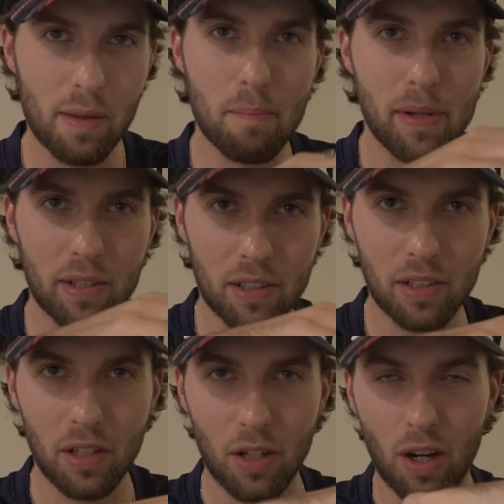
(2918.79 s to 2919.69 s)
in the
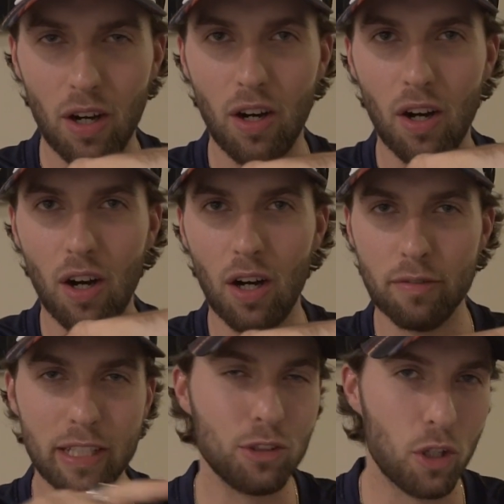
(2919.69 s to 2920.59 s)
middle
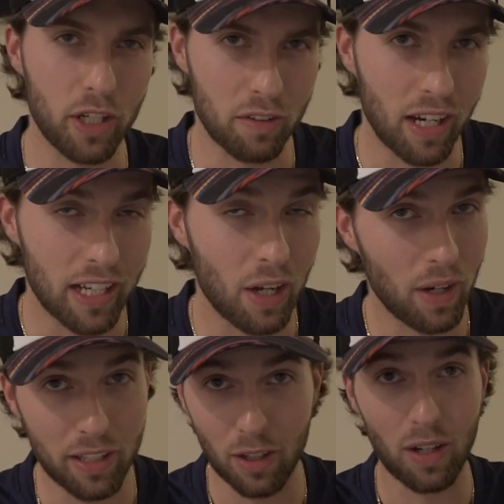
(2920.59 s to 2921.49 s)
of a journey right now.